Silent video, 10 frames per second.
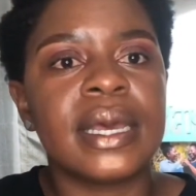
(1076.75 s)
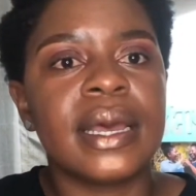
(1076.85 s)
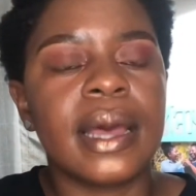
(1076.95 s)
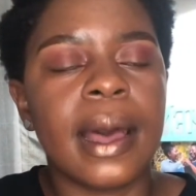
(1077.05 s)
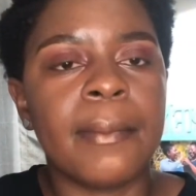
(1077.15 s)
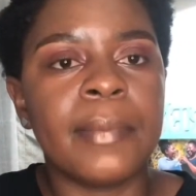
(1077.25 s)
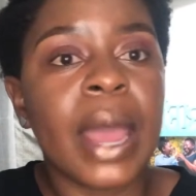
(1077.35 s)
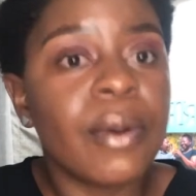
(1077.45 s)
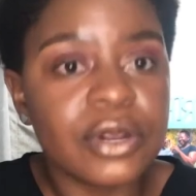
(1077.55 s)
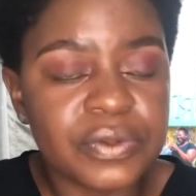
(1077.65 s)
I
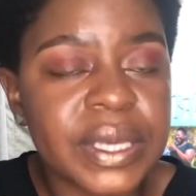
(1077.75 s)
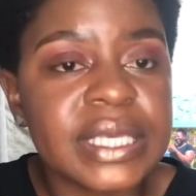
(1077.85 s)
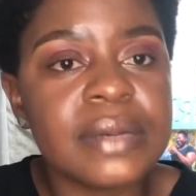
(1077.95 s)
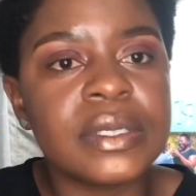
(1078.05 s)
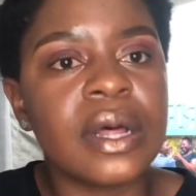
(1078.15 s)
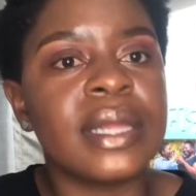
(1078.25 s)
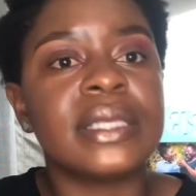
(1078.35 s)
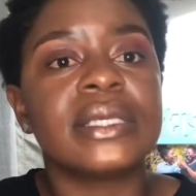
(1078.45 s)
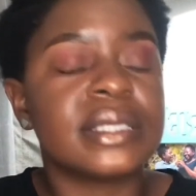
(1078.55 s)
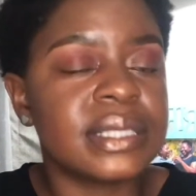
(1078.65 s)
want to be exceptional, and this
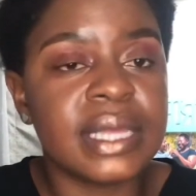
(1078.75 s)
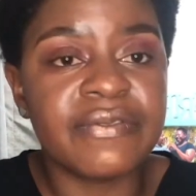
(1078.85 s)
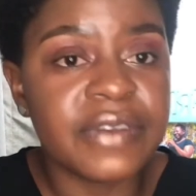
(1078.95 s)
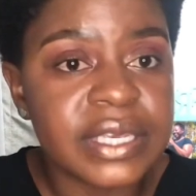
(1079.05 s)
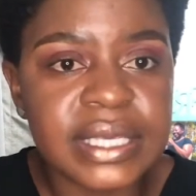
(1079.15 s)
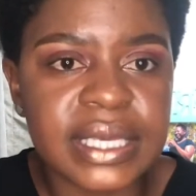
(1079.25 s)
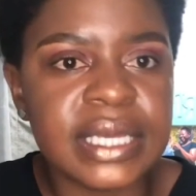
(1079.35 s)
is the first seed,